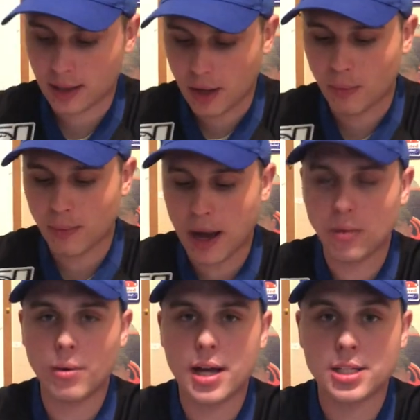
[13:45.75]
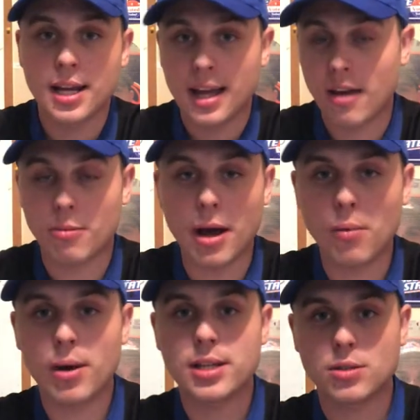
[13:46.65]
The Mountain West, if the
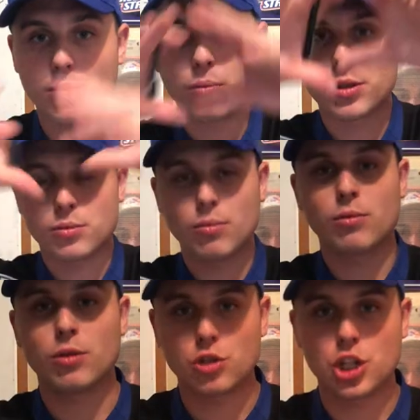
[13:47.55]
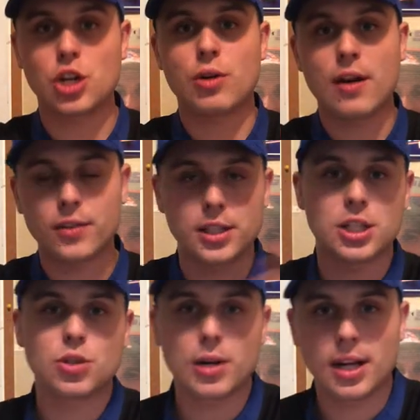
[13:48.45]
Mountain West was geographically
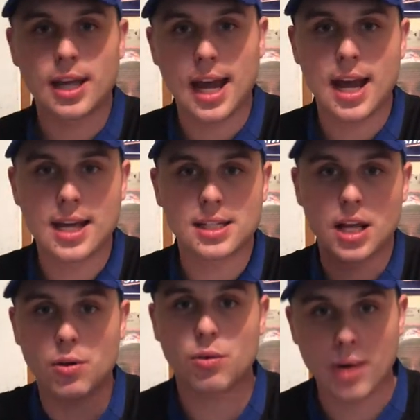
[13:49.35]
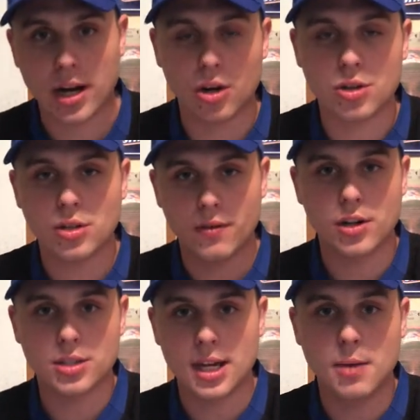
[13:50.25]
situated in the AAC with the records of
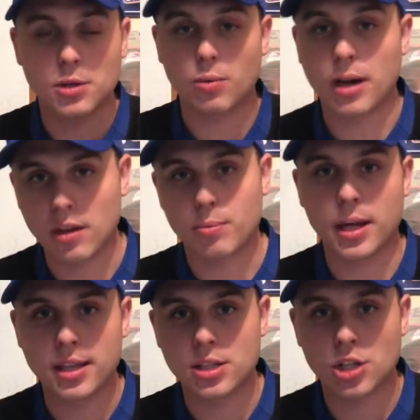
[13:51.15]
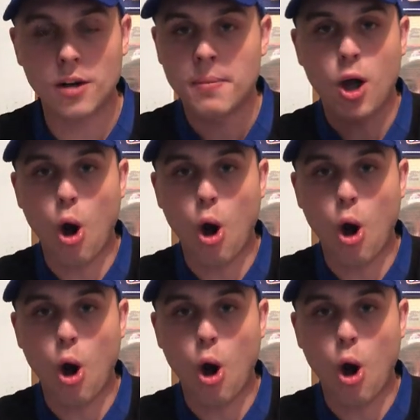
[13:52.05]
their teams and the way they've played this year,